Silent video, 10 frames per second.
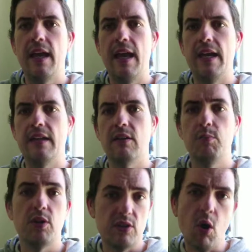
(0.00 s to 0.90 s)
And I
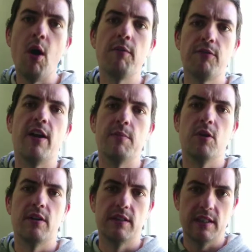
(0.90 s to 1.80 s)
put a time frame
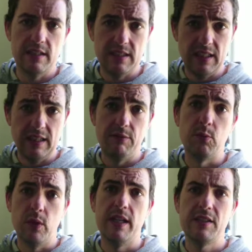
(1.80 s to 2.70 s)
on it. That's
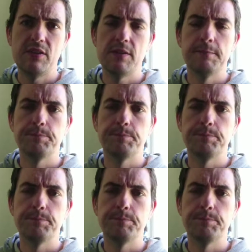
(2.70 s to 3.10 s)
11 weeks.